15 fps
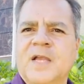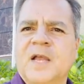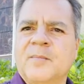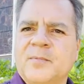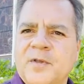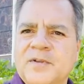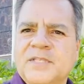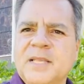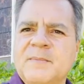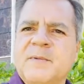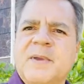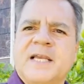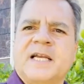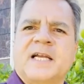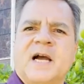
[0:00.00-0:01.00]
Brothers, let me
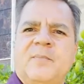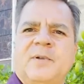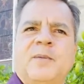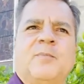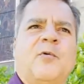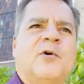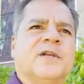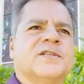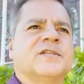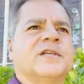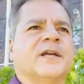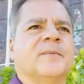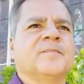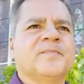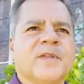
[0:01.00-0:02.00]
make a couple of points
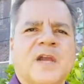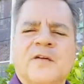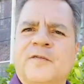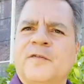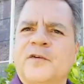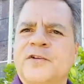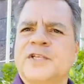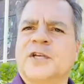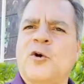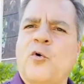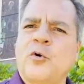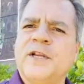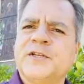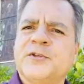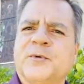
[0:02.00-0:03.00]
here. First,
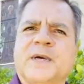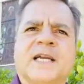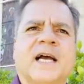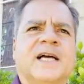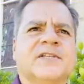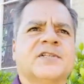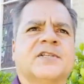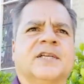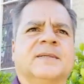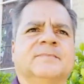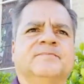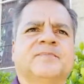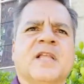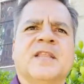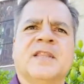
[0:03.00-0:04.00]
according to Augustine,
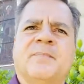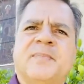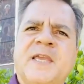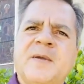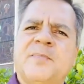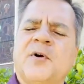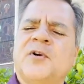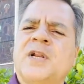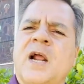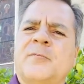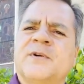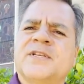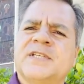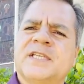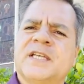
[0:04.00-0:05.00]
the people are not
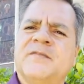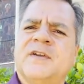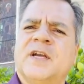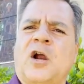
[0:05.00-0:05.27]
receiving